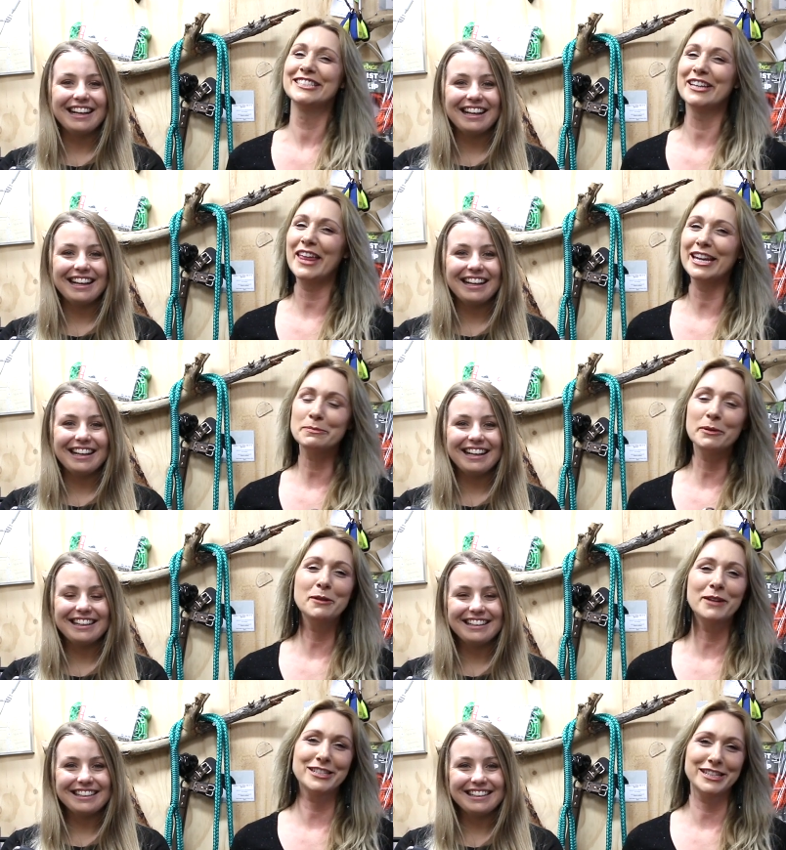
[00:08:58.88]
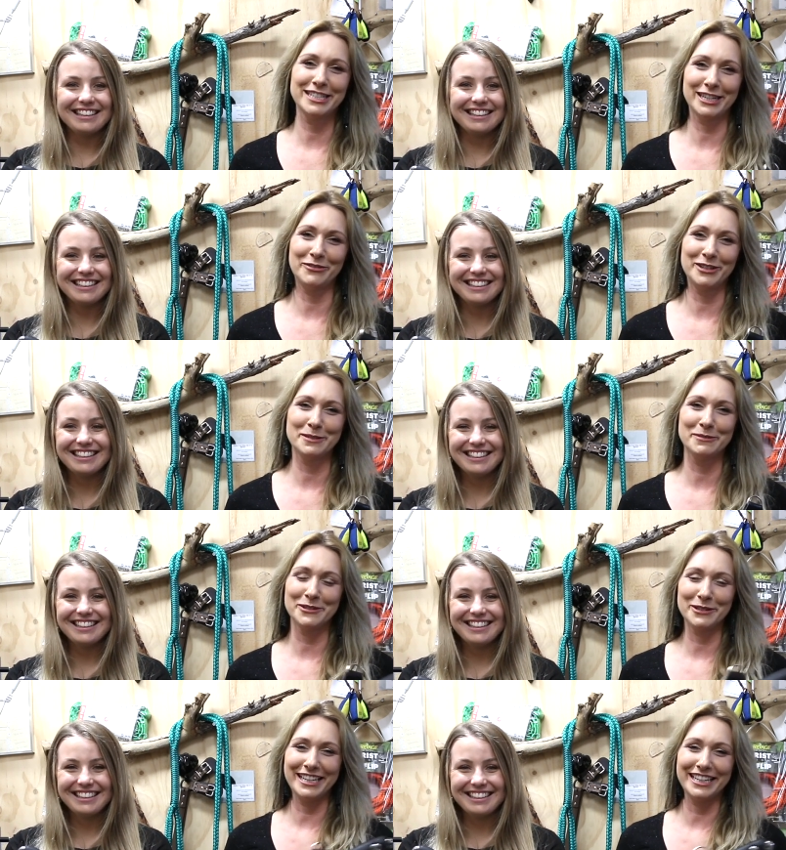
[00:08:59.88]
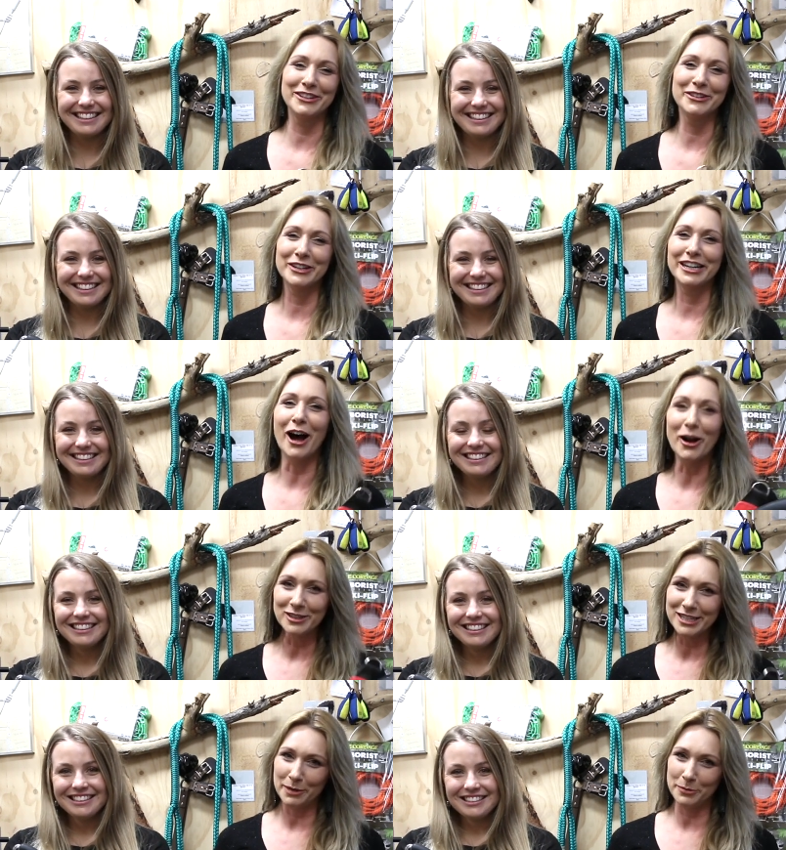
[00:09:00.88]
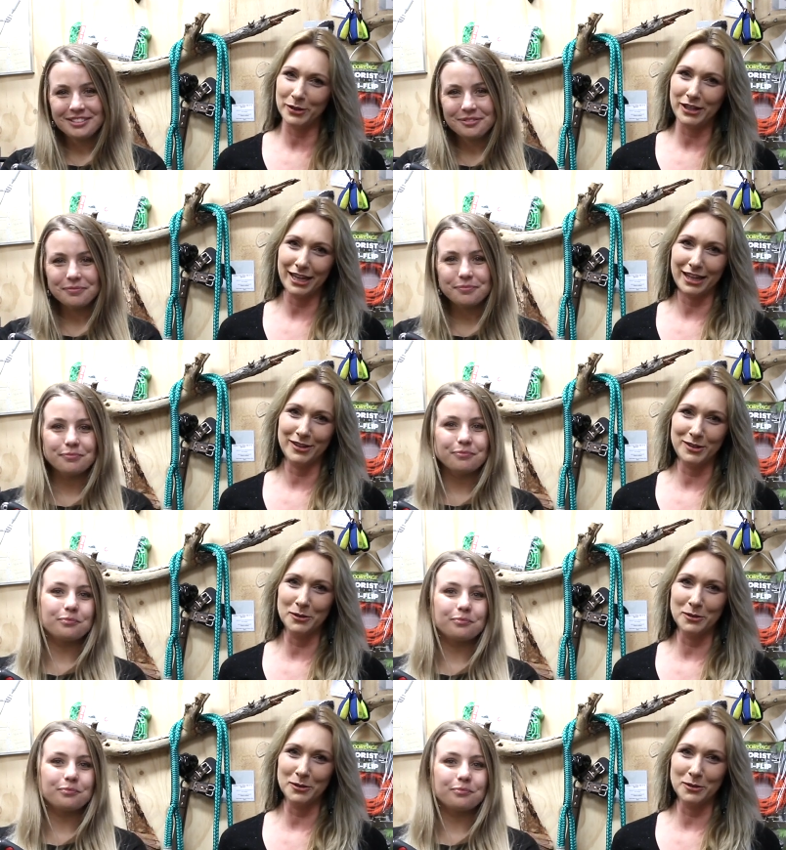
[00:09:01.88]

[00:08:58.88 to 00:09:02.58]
Speaker 1: So that is pretty much the difference between your old Ibuki and the